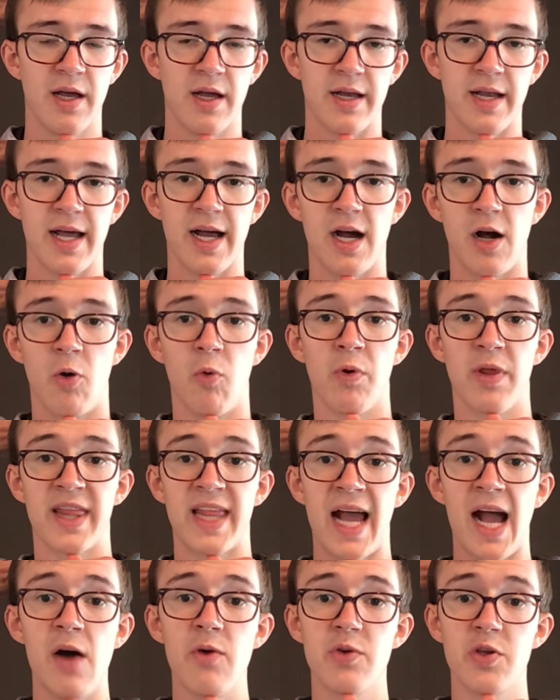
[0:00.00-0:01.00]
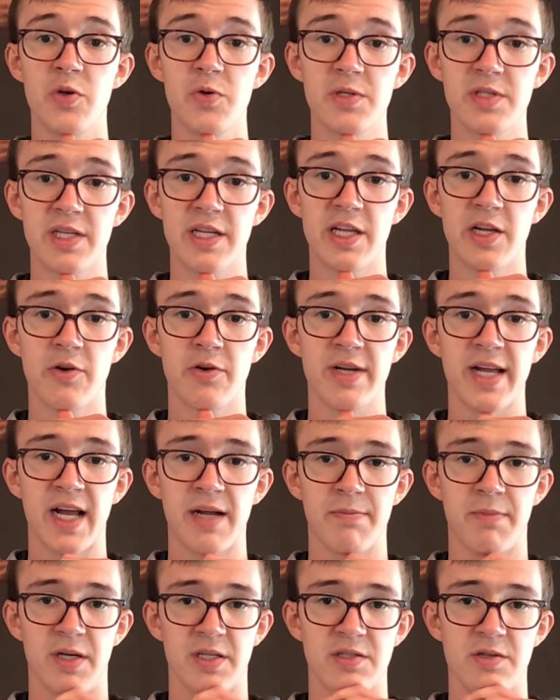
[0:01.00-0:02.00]
Now, without using your
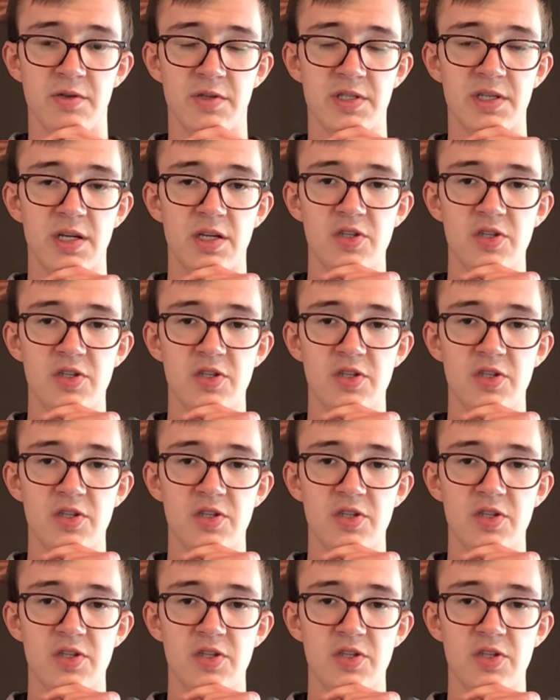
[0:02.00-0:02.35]
neck muscles,